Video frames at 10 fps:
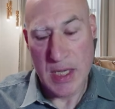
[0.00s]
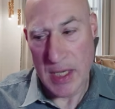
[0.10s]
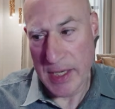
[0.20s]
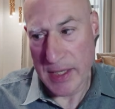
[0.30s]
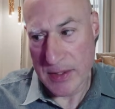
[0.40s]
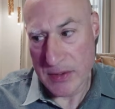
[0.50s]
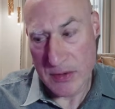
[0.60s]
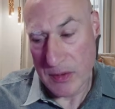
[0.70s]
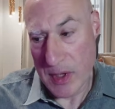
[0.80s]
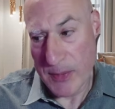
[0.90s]
And
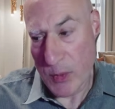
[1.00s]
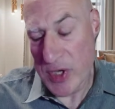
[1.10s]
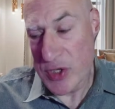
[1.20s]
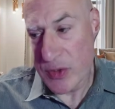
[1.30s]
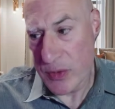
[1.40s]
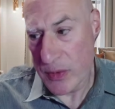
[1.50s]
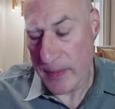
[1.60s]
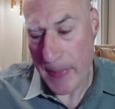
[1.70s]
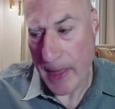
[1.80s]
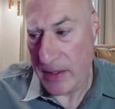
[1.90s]
I mean, we do
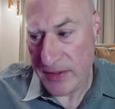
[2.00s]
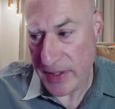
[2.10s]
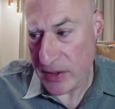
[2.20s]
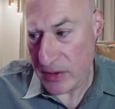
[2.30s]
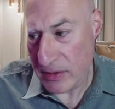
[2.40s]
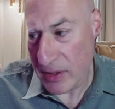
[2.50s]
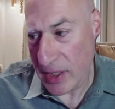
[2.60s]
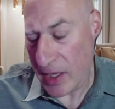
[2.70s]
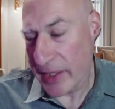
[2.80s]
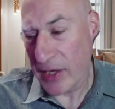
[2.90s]

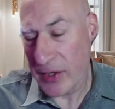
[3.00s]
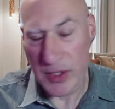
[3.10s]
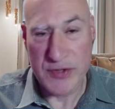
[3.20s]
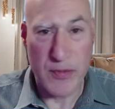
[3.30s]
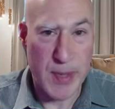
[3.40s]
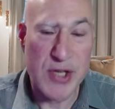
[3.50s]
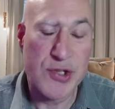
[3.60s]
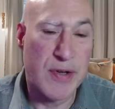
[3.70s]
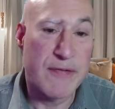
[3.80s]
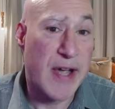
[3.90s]
a calculation of a
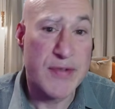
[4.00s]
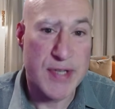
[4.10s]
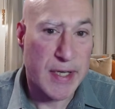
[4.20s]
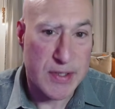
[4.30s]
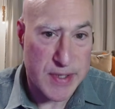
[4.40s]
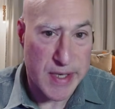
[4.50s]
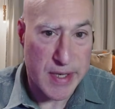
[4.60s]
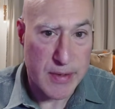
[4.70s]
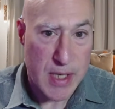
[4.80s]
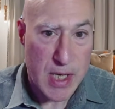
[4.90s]
patient in 5 seconds now.